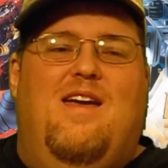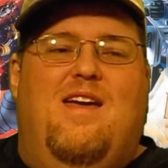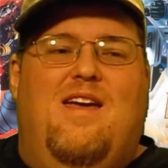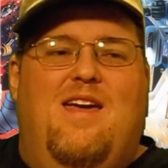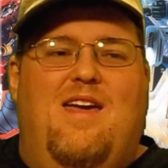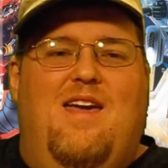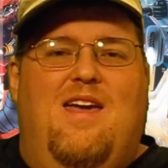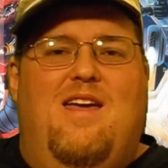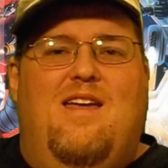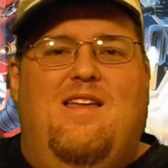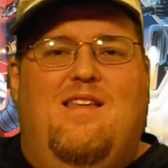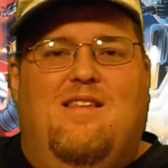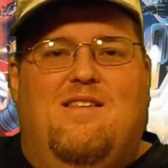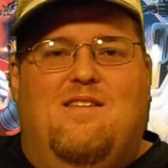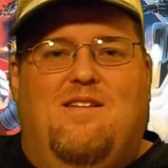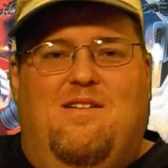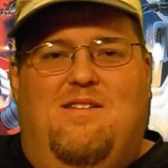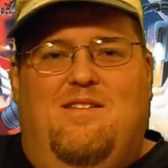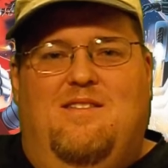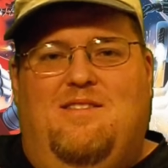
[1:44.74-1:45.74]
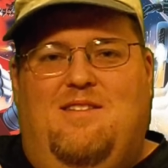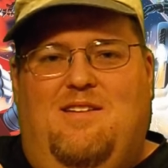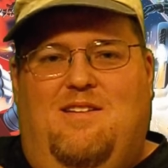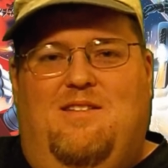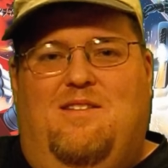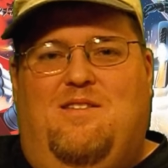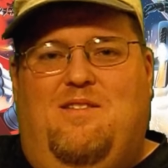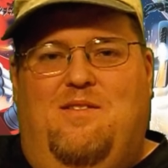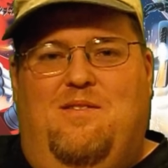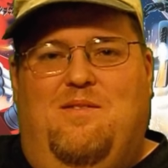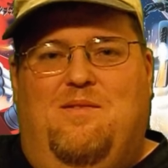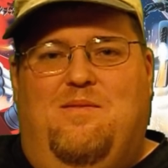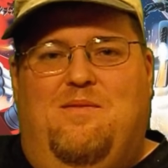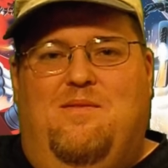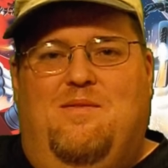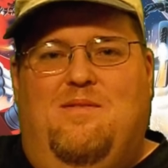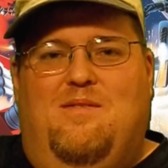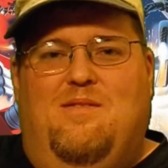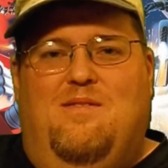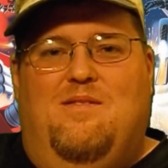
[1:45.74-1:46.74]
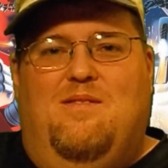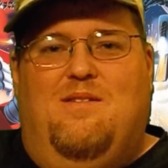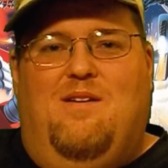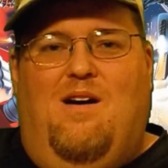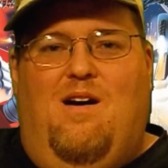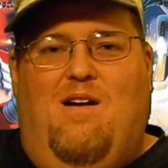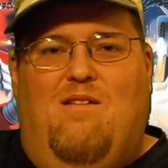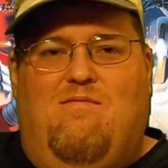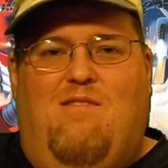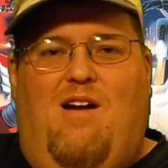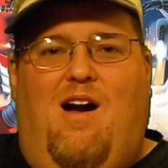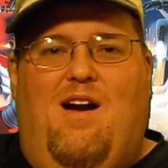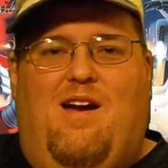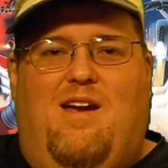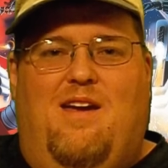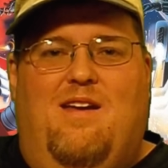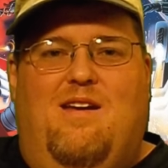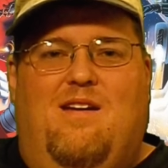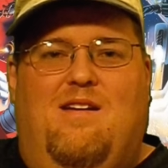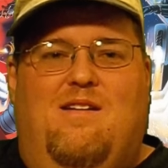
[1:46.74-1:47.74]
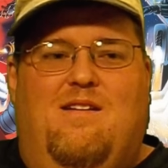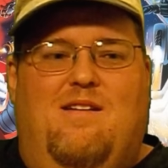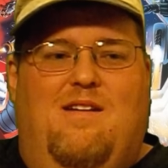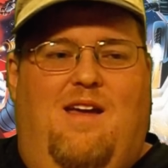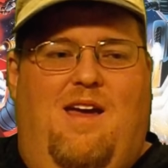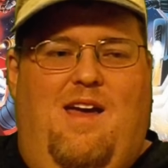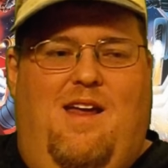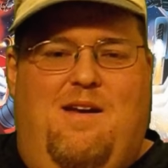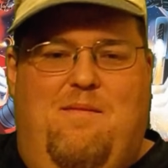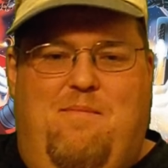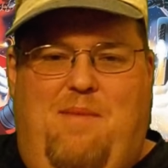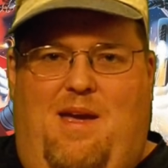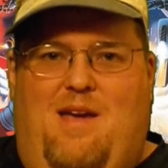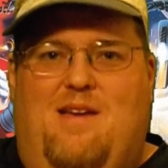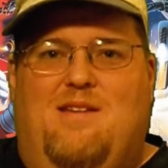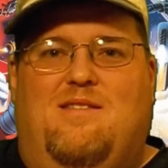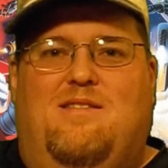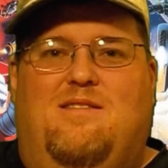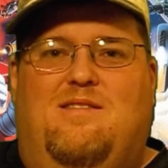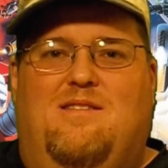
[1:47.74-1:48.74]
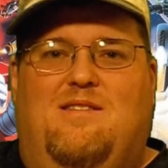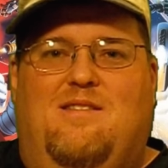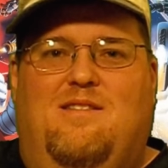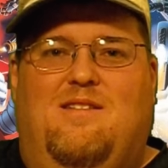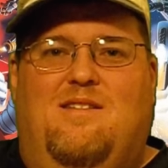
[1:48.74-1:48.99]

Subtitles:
He turns into a rocket and a base.